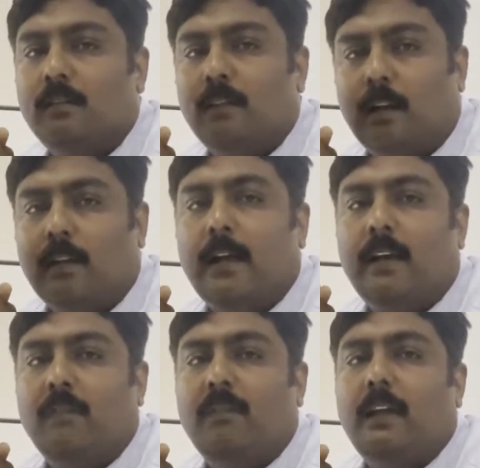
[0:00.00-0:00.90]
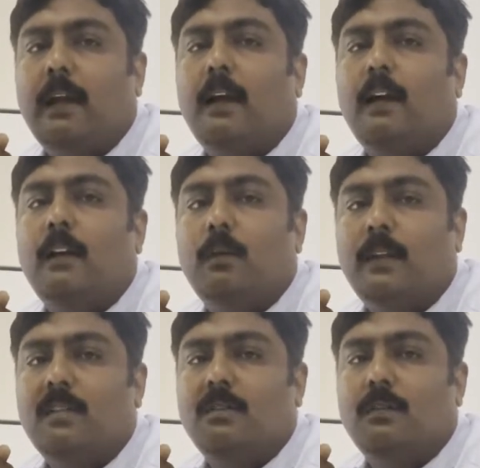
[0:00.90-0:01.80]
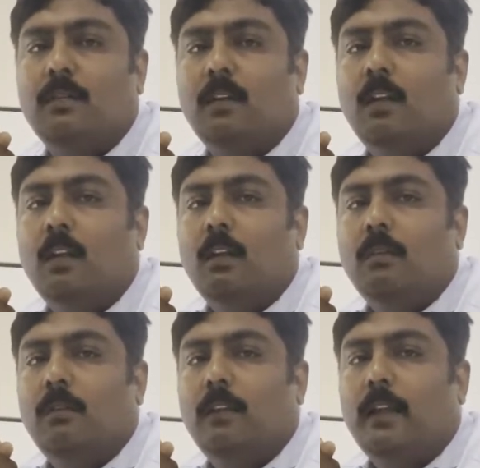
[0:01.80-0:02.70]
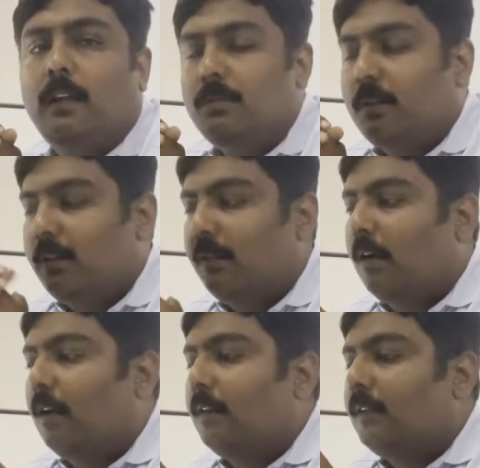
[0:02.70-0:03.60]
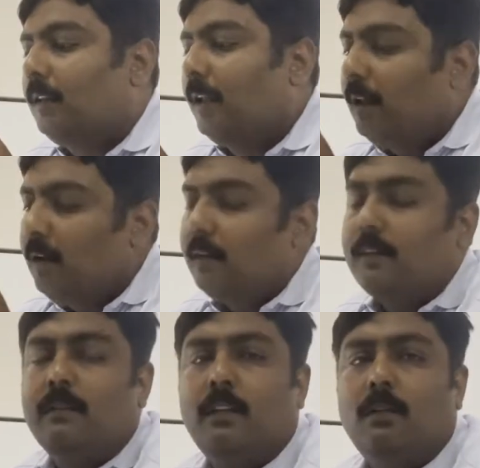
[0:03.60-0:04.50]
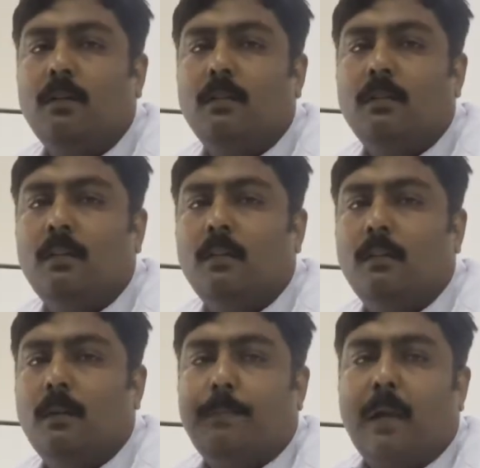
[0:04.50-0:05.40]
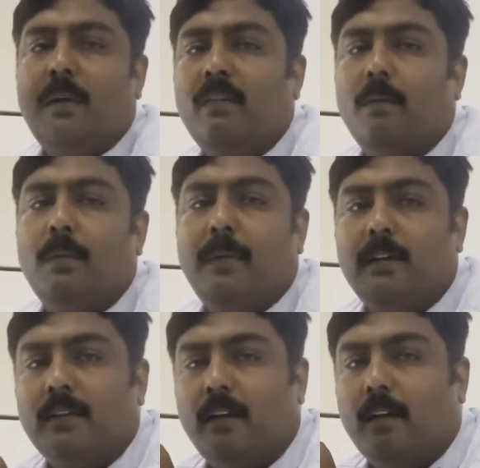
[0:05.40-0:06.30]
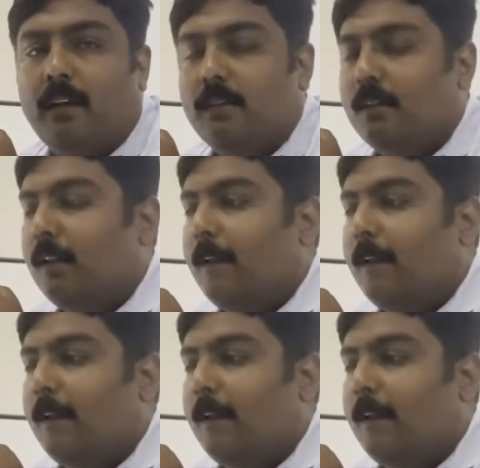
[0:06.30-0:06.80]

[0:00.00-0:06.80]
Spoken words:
At that time we had 12 stores, so they used to give the orders and they will receive the goods. The payment will be made centralized.